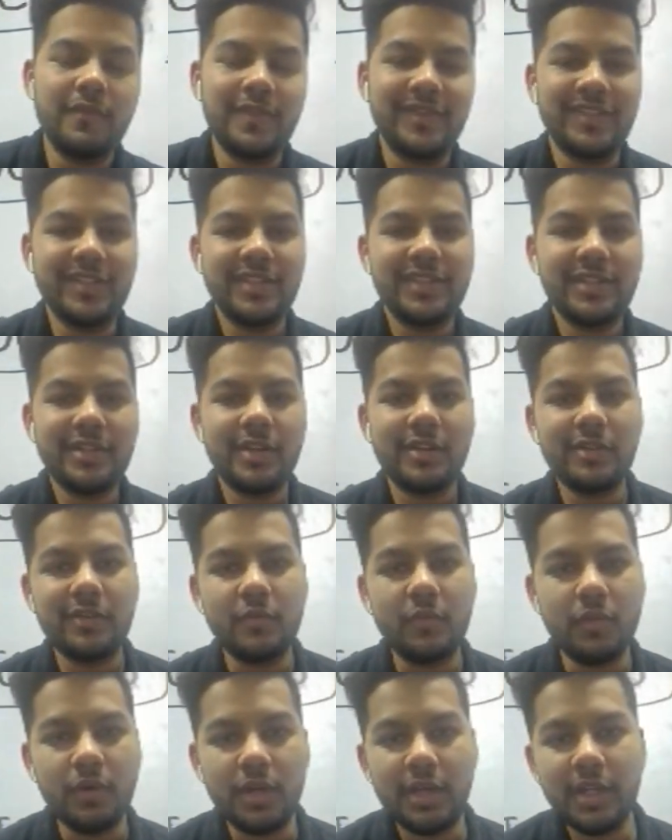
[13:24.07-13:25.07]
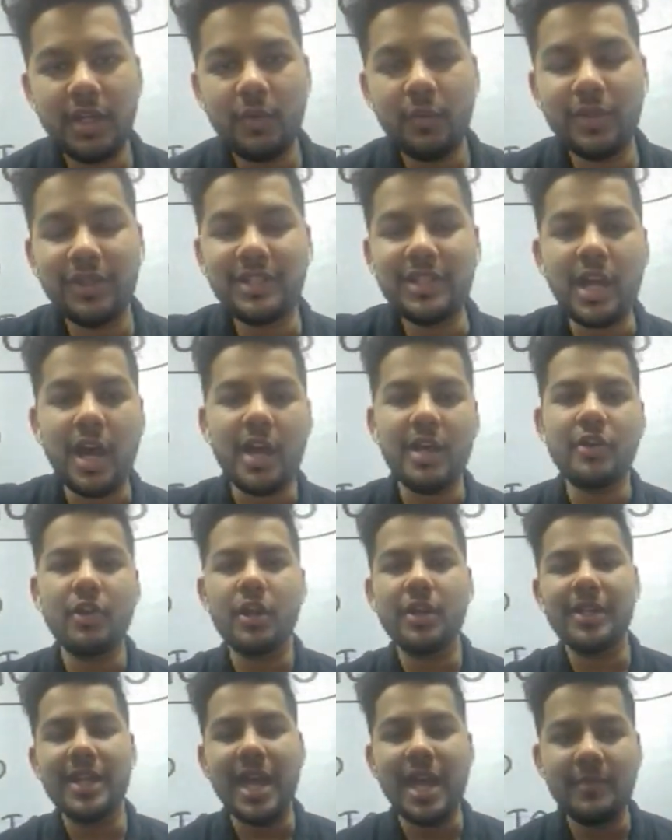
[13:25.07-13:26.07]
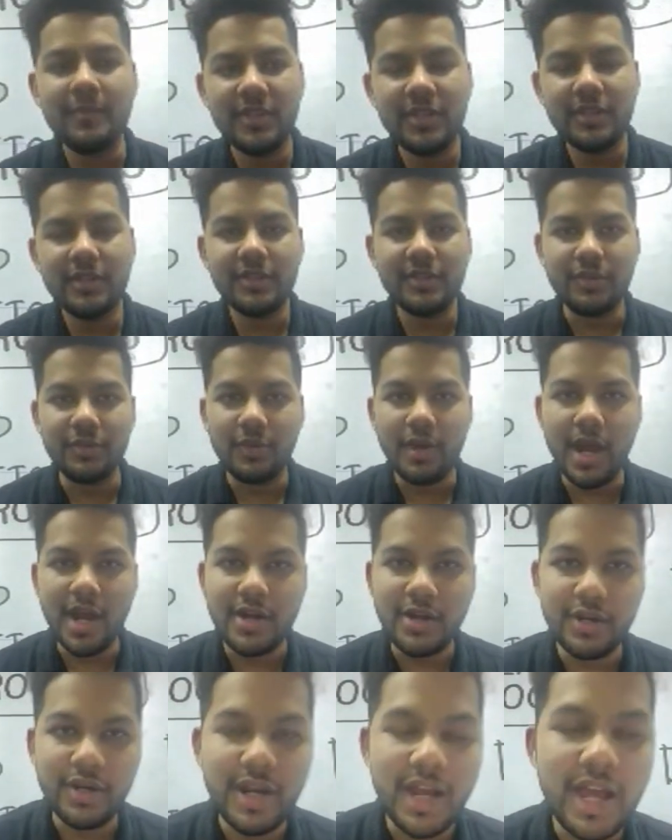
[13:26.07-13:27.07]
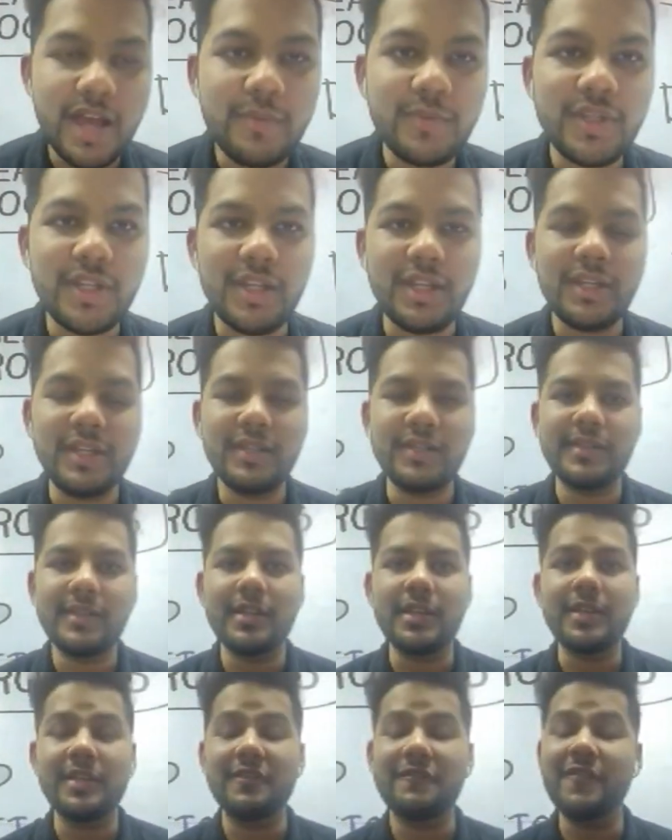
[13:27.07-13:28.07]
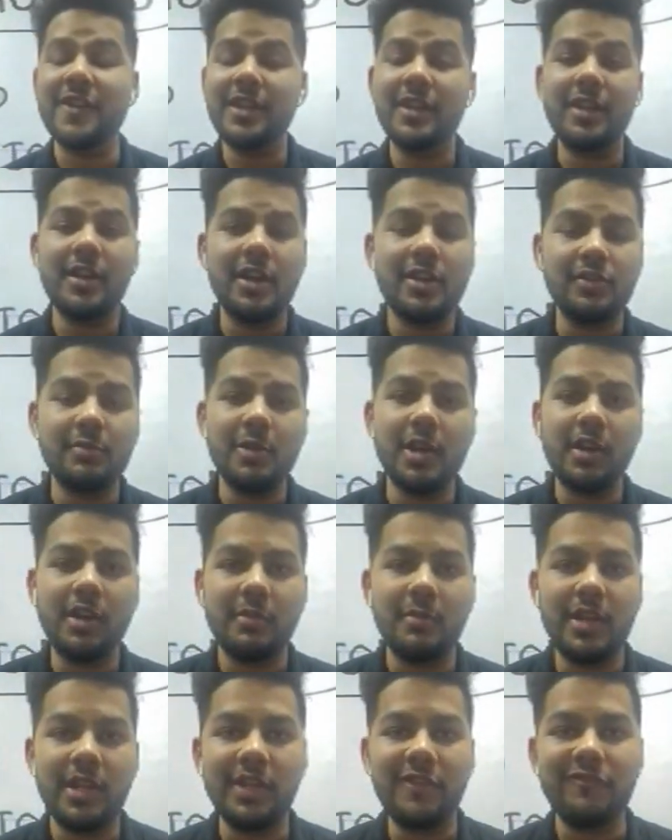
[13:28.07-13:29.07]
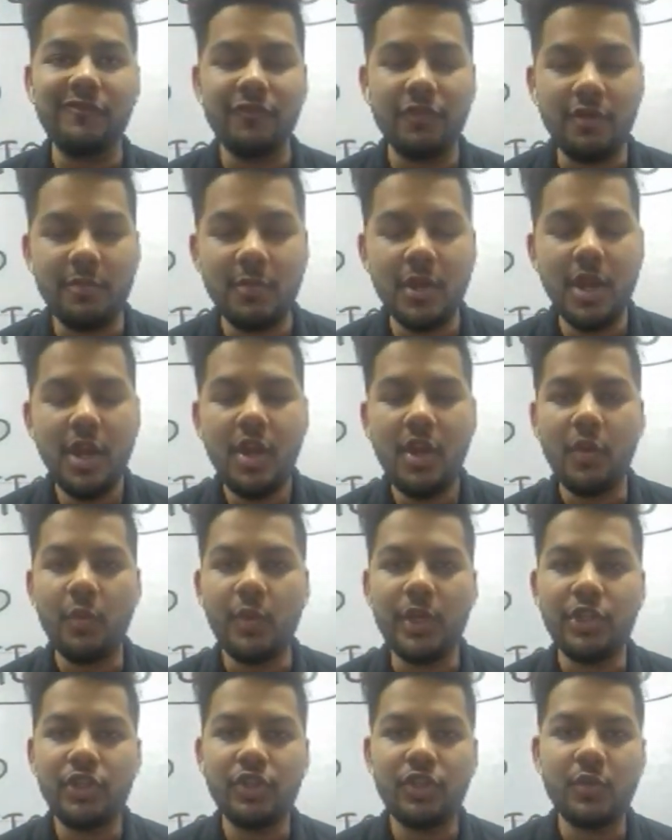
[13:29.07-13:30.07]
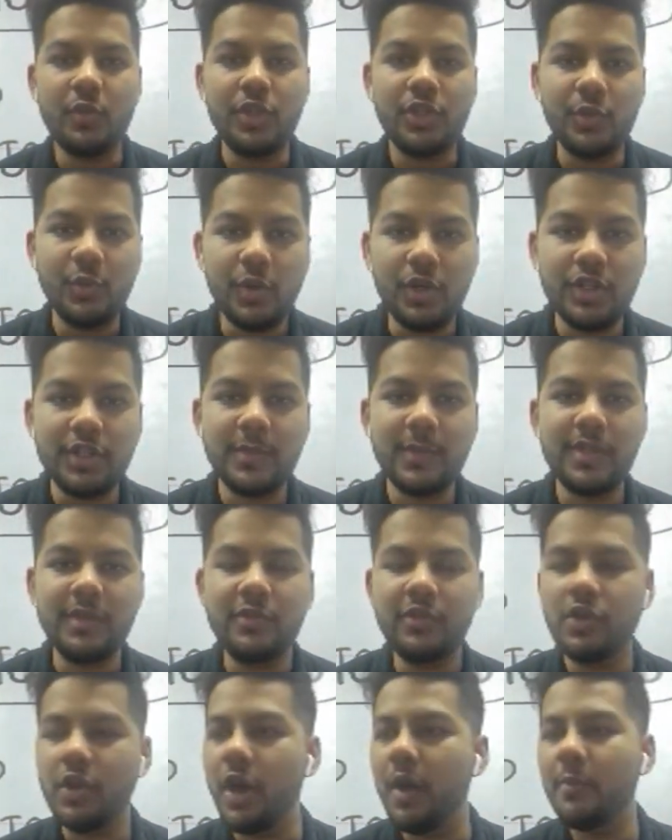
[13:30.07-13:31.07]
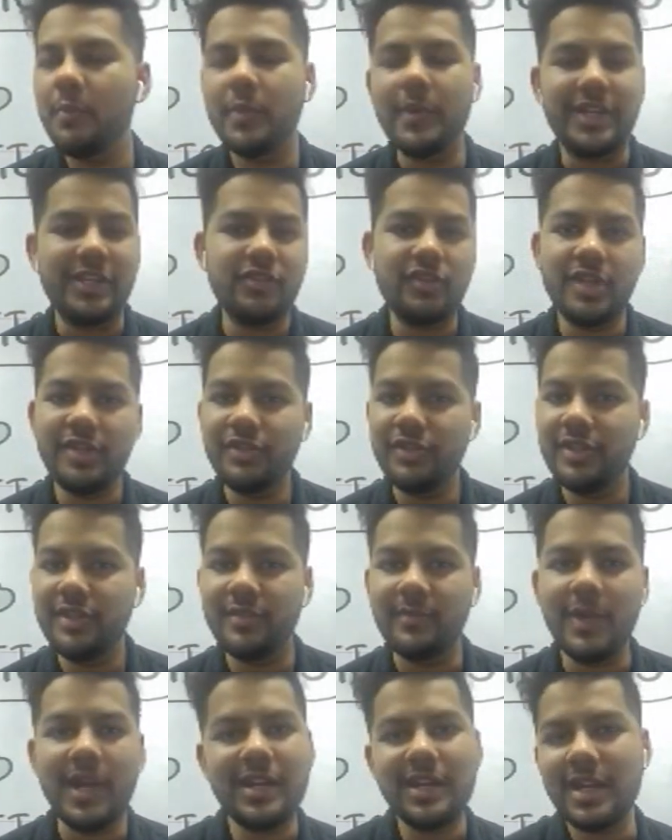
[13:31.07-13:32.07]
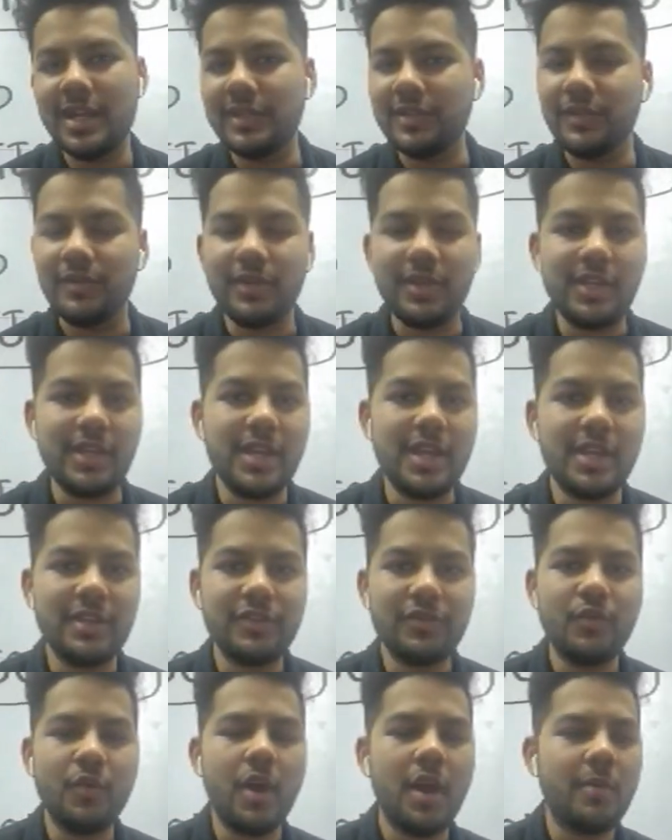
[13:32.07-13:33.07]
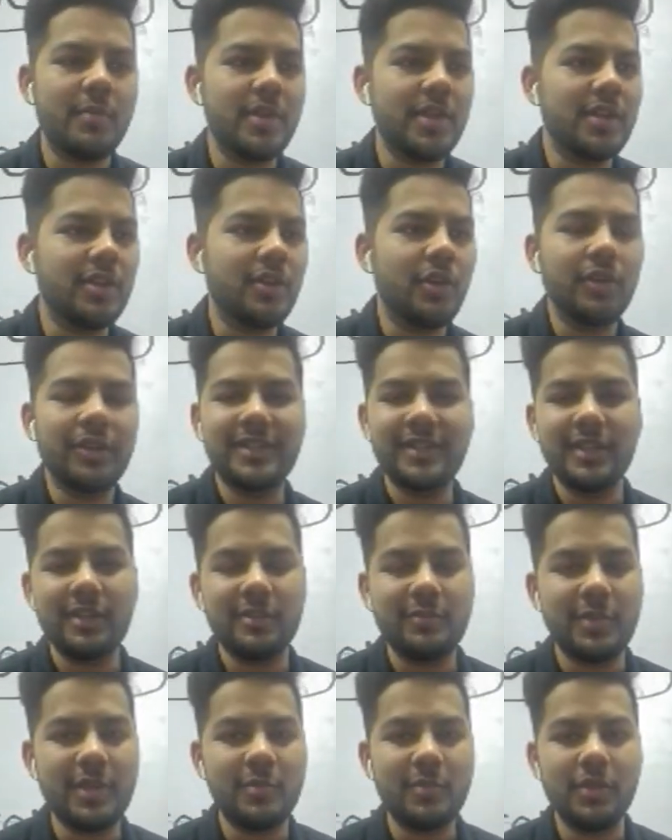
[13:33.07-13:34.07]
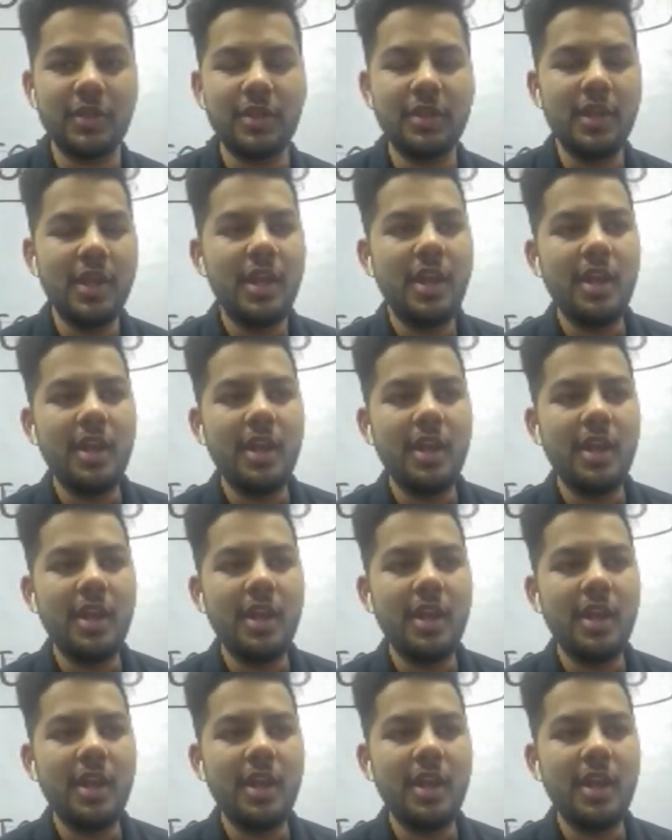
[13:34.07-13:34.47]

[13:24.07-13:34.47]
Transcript: just started working with Chiron Labs. So Chiron Labs is a very large market making firm which works with top exchanges, Binance, OKX, Huobi, and all these other people.